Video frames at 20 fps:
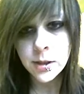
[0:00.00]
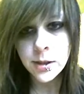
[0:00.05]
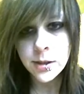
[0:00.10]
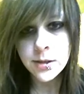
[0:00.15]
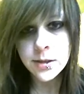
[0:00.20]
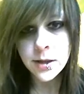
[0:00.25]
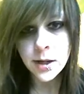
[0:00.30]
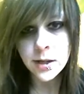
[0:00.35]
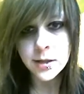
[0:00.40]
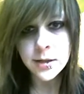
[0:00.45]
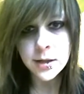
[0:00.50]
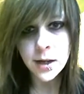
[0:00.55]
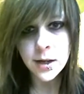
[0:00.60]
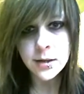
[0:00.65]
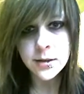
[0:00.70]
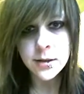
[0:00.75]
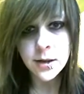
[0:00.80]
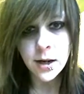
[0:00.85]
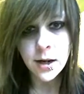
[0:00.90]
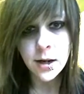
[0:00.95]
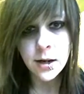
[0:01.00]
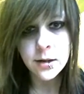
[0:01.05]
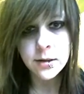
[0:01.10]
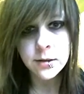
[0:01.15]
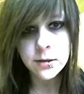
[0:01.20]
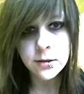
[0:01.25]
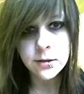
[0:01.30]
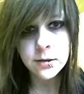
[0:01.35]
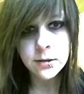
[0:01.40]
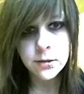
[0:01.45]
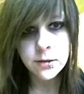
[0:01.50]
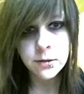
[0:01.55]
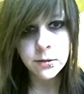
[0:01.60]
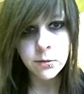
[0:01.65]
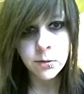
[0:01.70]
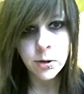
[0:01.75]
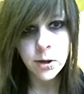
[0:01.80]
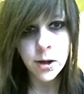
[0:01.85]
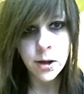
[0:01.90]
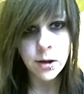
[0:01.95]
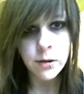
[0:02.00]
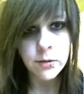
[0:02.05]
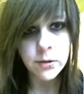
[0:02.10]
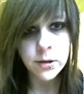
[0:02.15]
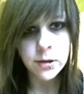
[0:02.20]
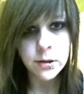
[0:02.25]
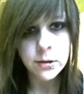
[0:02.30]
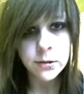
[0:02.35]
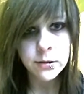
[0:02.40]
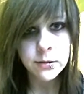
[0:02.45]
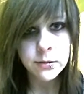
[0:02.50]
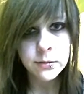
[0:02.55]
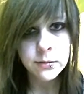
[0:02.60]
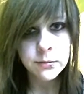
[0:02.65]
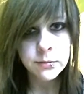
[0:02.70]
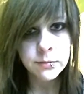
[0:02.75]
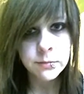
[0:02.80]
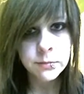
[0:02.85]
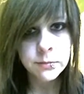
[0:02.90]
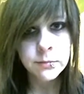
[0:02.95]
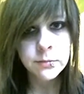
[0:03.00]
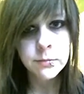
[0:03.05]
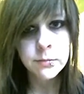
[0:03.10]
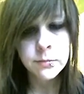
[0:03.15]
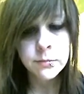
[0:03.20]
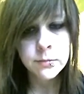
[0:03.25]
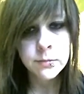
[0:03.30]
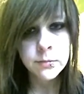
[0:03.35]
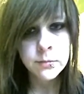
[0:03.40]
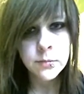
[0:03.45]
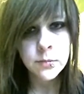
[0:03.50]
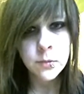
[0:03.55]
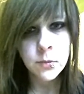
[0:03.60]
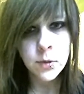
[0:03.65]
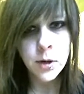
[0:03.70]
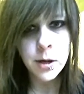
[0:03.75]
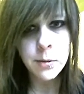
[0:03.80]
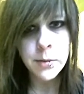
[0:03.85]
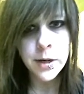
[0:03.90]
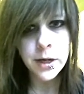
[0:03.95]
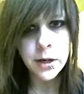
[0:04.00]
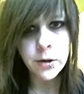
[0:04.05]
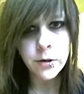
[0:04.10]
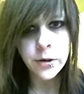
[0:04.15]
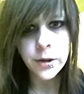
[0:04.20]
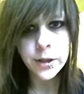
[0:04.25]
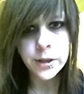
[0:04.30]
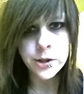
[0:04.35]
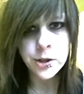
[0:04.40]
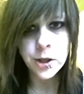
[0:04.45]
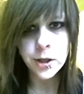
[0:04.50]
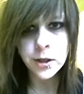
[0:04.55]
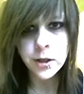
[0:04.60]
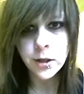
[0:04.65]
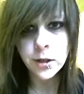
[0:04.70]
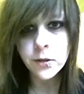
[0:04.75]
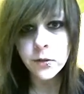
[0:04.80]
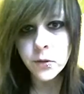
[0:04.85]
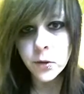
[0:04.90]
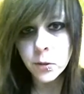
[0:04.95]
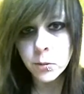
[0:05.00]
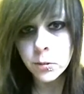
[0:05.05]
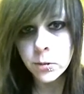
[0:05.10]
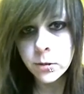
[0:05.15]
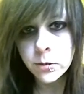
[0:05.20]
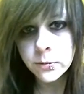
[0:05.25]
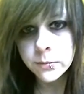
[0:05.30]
Dot dot dot. Whatever. Where am I going? Checking on the furble?